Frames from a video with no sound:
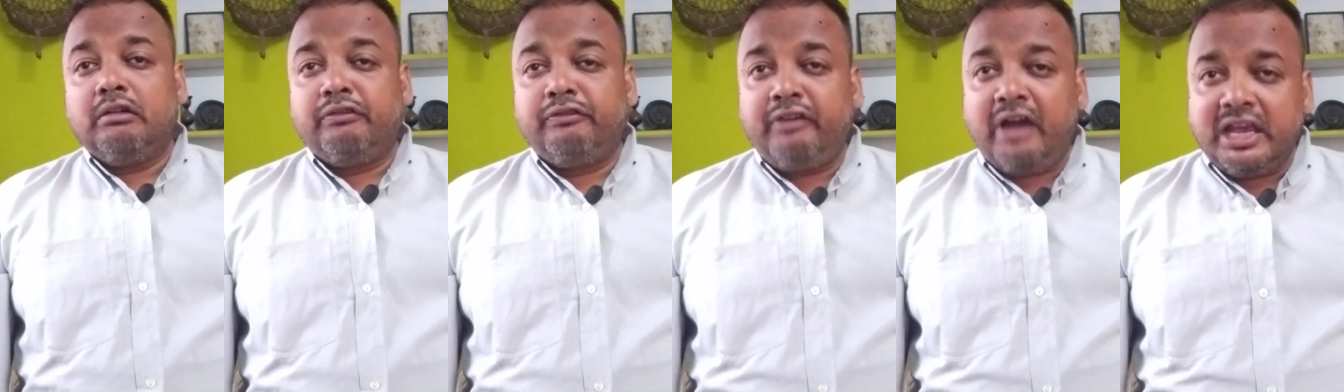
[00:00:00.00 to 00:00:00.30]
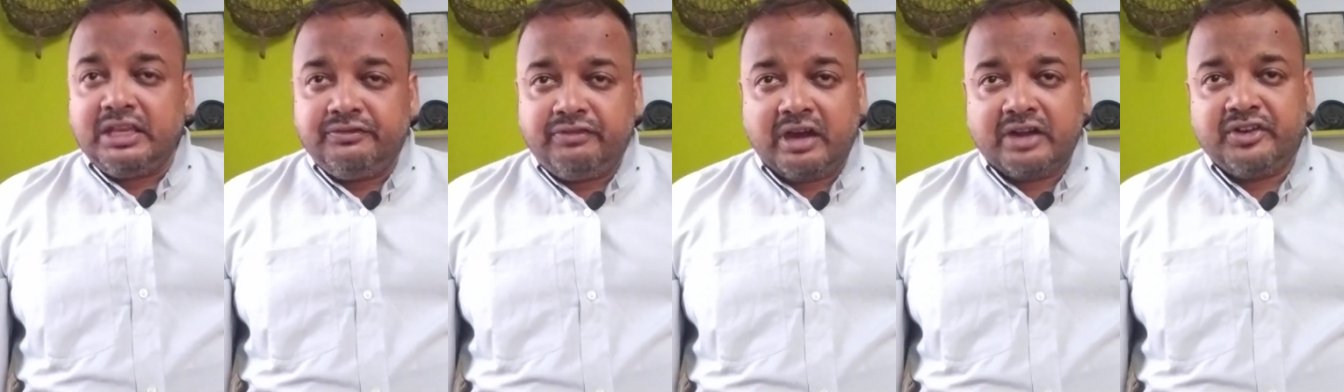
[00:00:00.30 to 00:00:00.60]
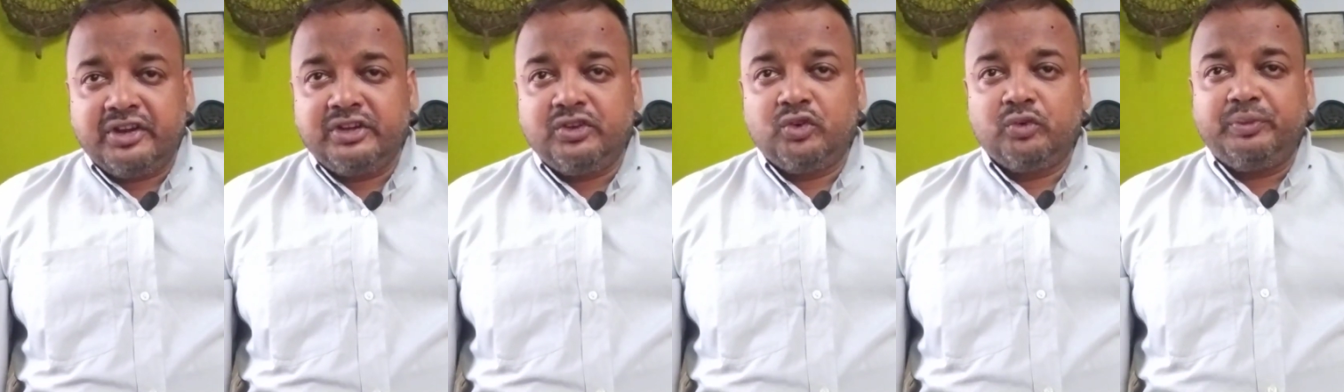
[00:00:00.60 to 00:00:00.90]

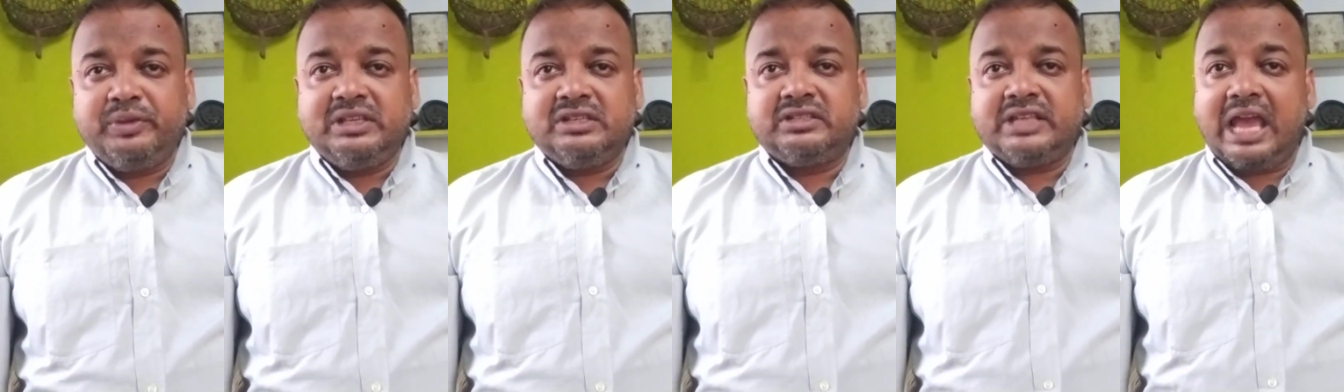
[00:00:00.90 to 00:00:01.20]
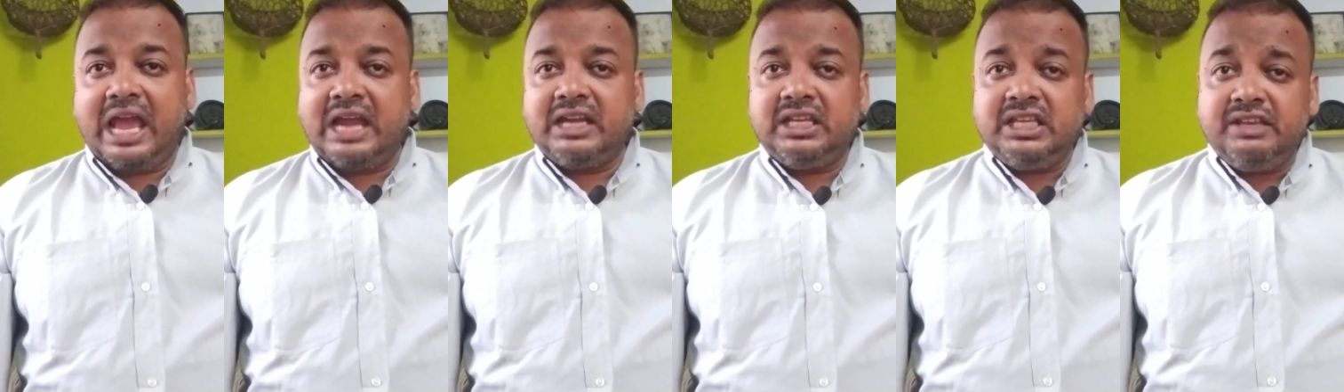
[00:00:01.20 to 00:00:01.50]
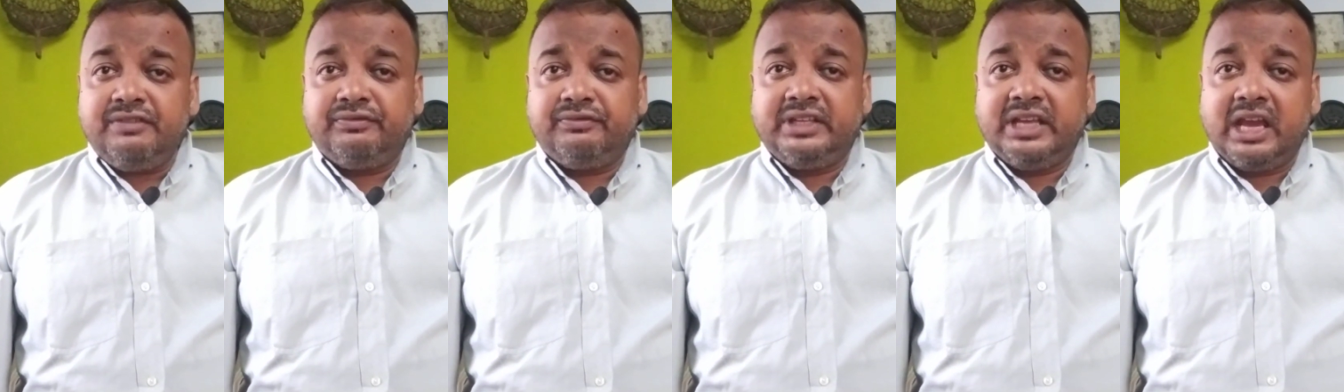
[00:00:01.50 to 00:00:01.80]
500 rupees, and
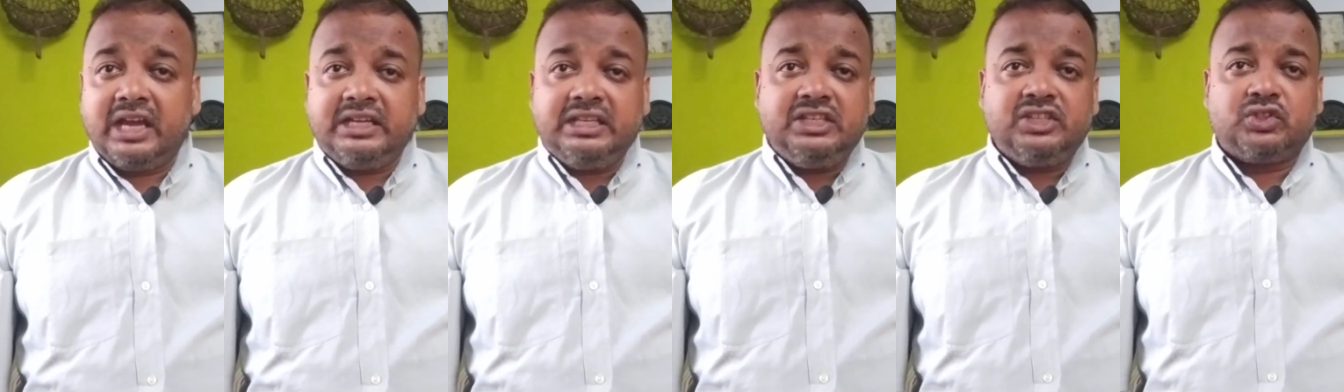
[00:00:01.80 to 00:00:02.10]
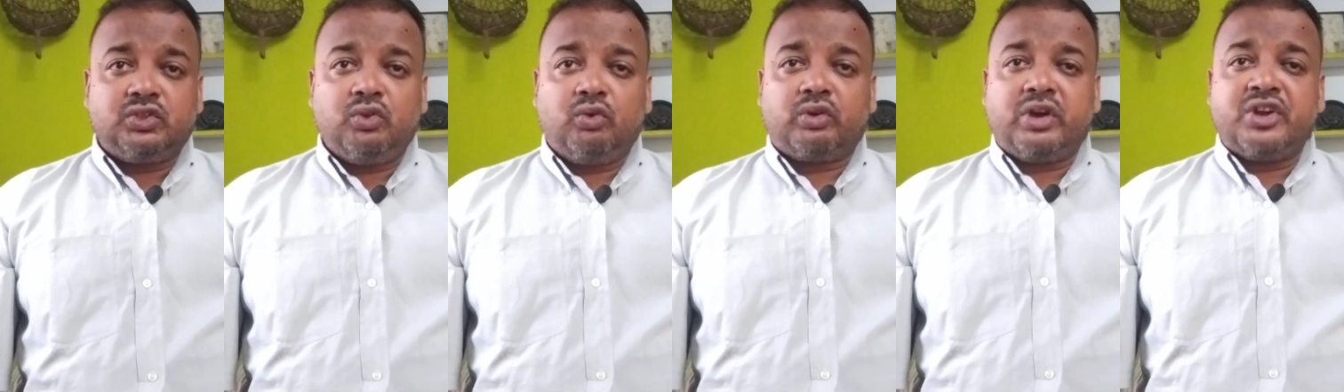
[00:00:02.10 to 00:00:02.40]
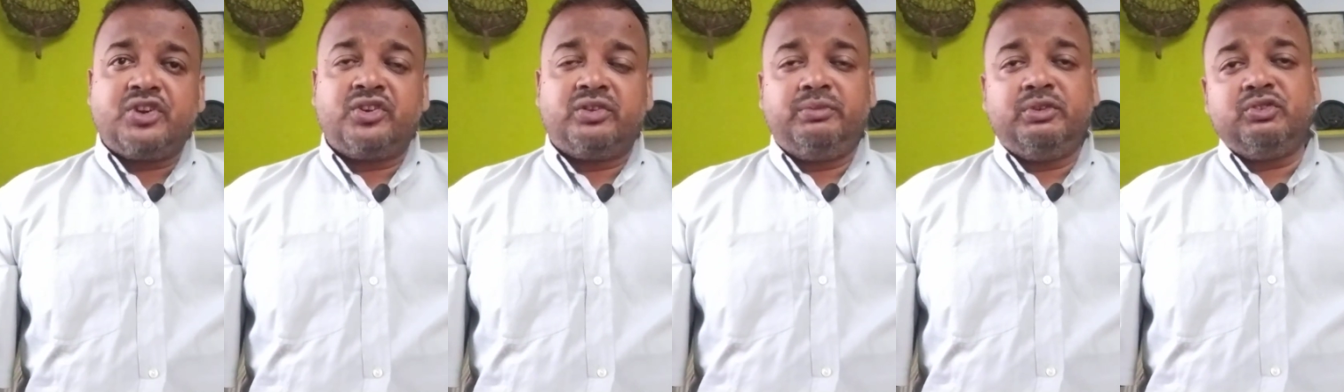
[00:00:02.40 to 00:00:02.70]
if there is no
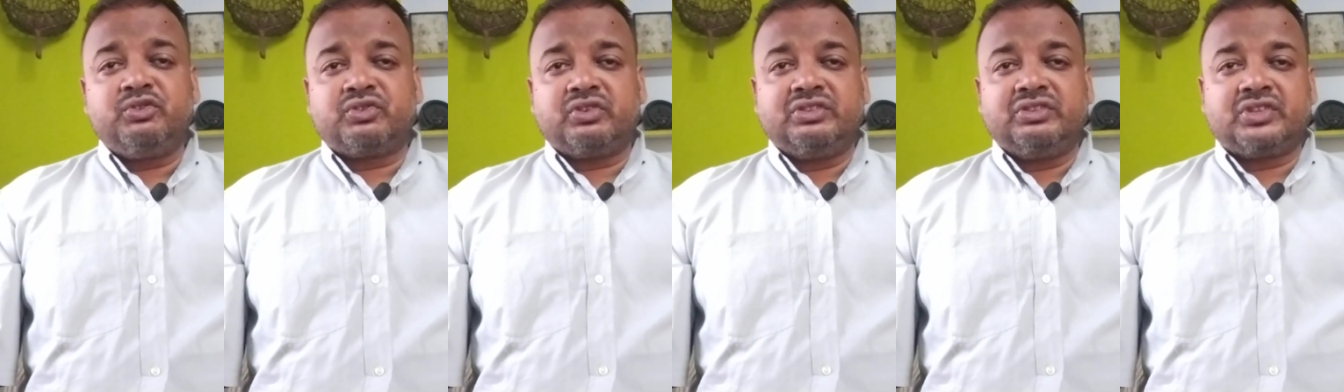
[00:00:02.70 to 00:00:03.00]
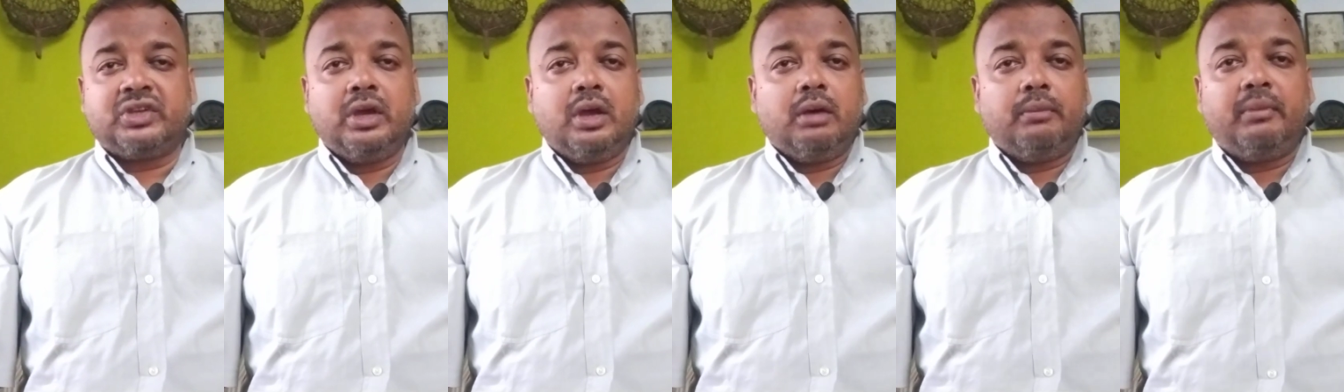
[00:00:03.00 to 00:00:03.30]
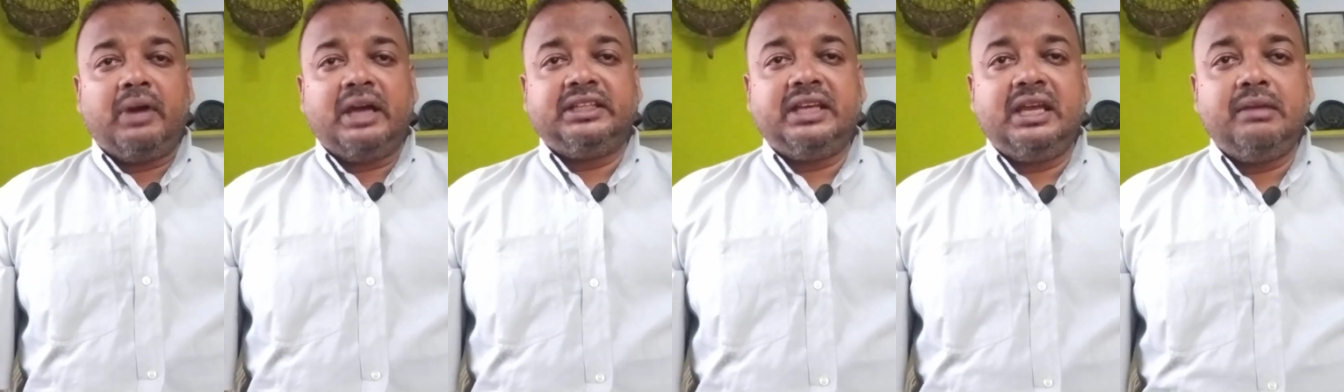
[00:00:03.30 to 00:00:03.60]
contributions
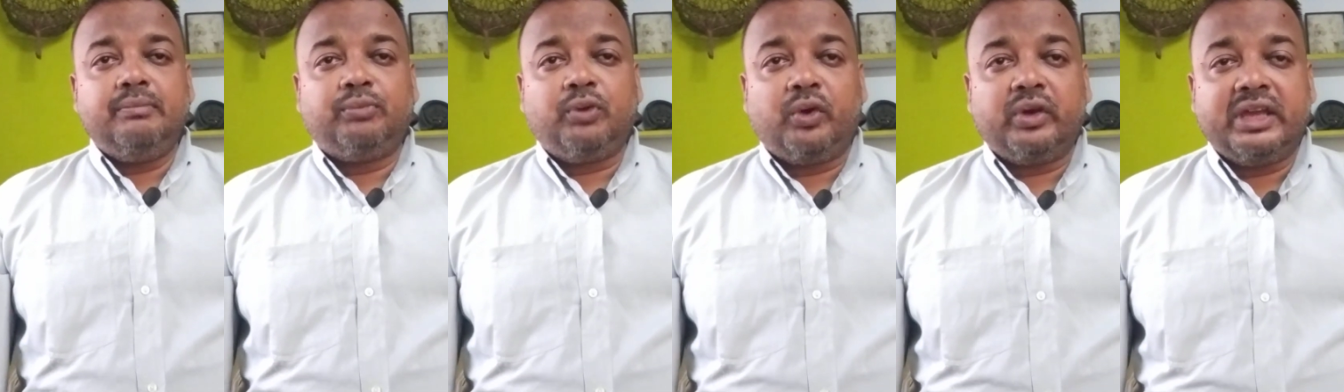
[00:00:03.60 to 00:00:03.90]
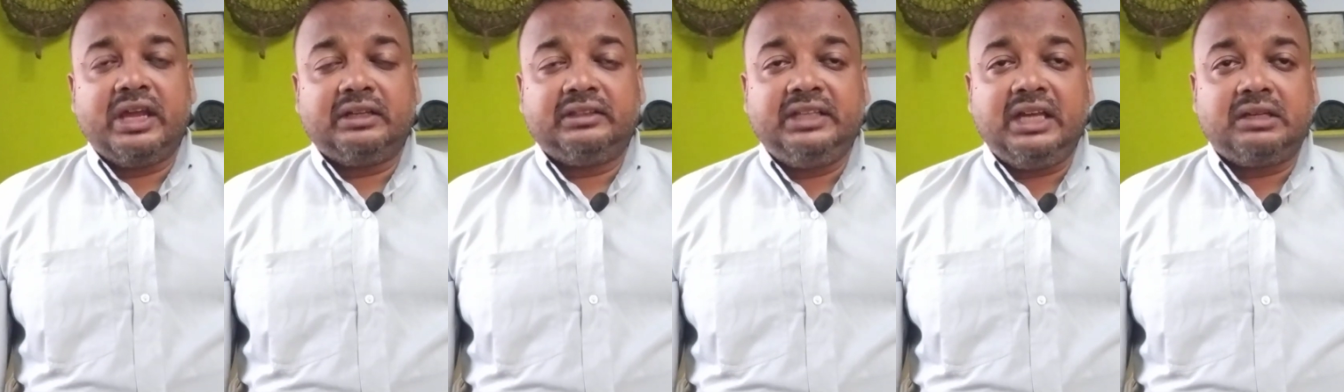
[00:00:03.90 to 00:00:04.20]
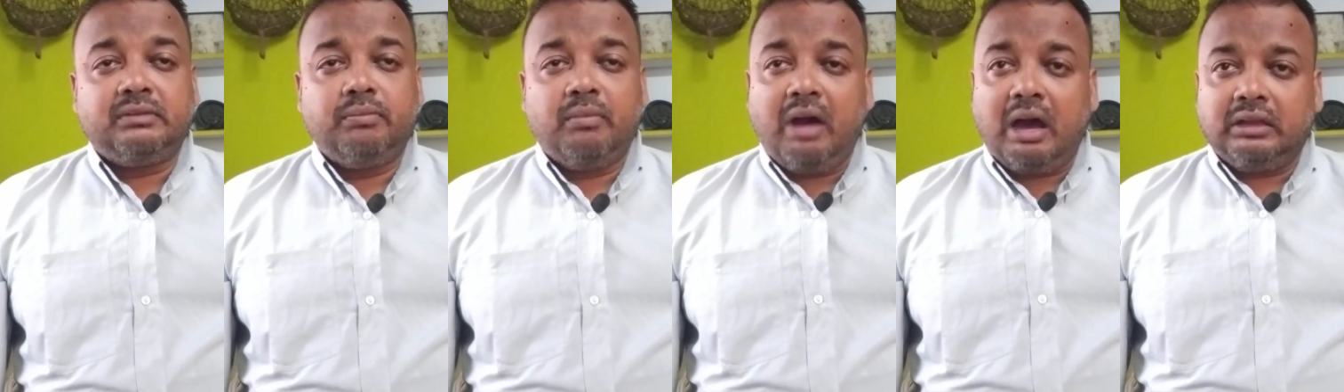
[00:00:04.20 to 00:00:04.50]
by the employer
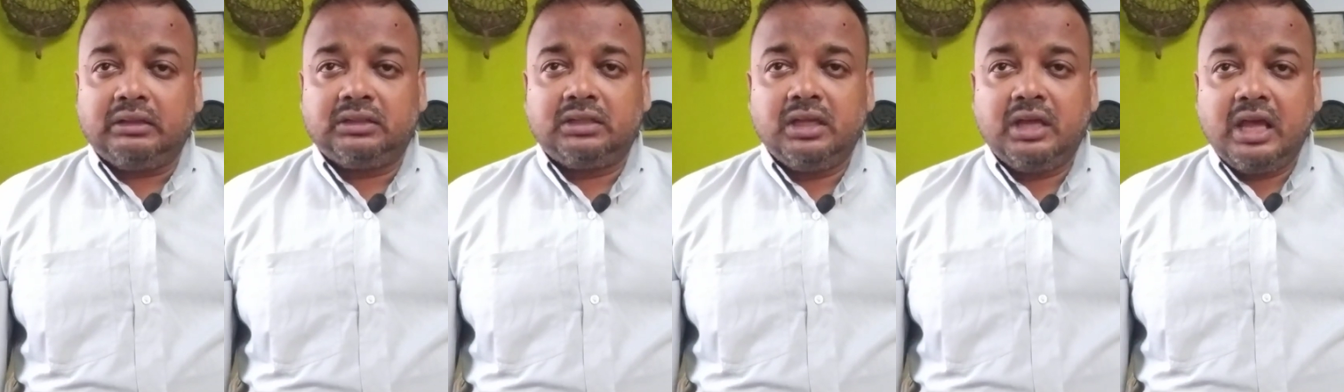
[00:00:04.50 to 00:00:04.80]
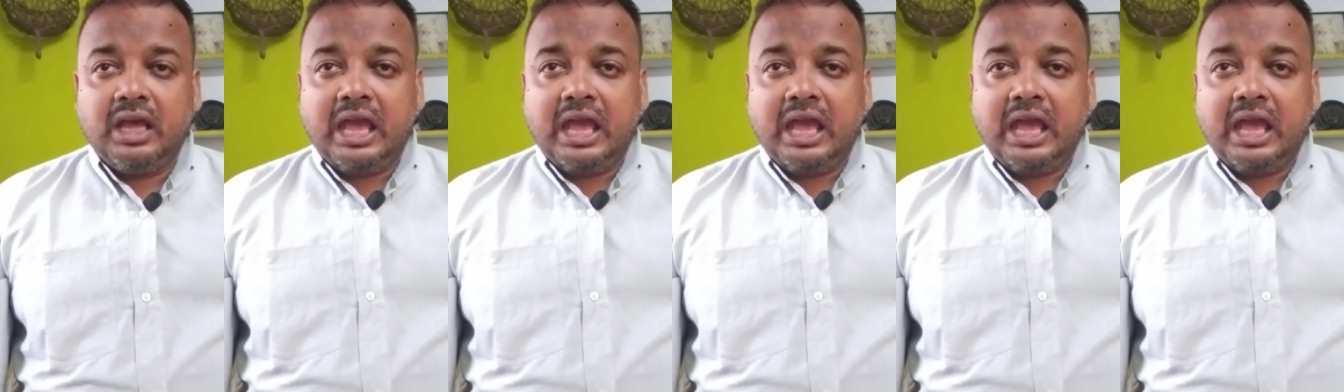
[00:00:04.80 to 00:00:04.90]
that month,